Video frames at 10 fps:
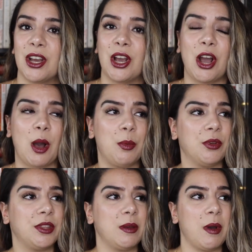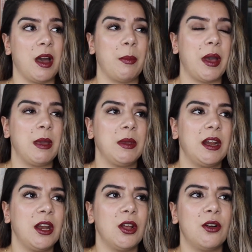gobbled them up. I mean,
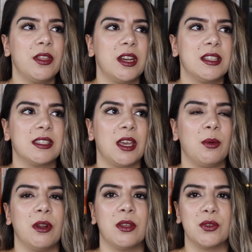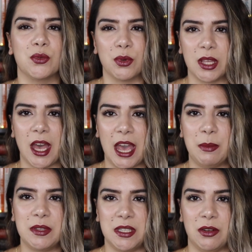I know that it's like one of those really
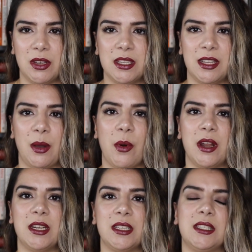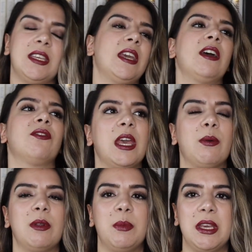hype series and I wanted to see if it
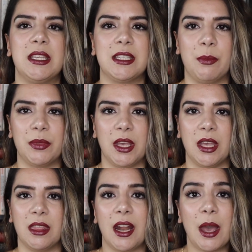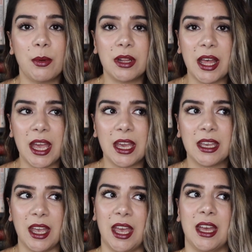would be something that I would
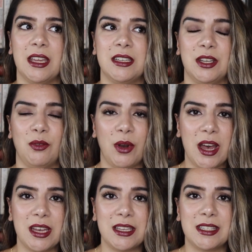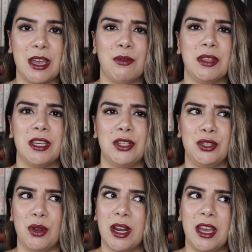like, and it was. I really
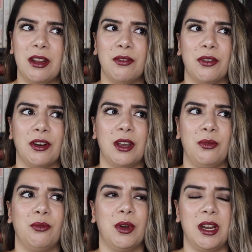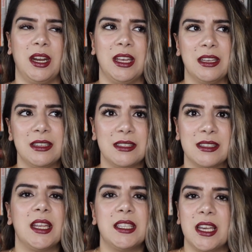enjoyed it for what it
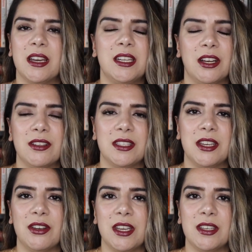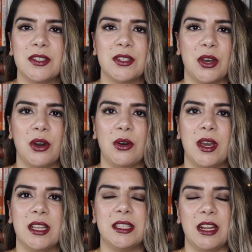is. It's a young adult series, so it's